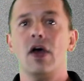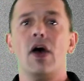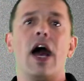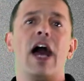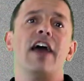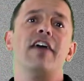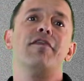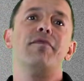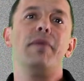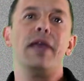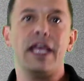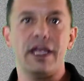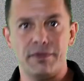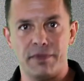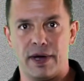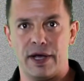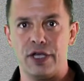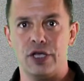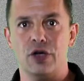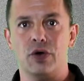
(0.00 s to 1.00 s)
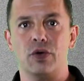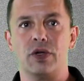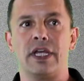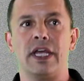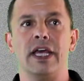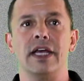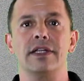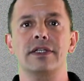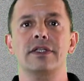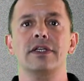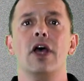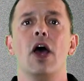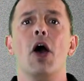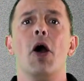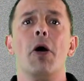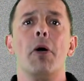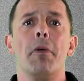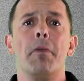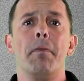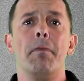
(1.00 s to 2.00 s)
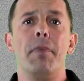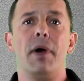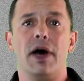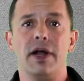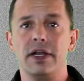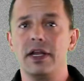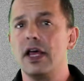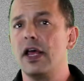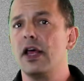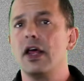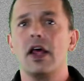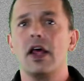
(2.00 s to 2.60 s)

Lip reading: I've made my own kits, but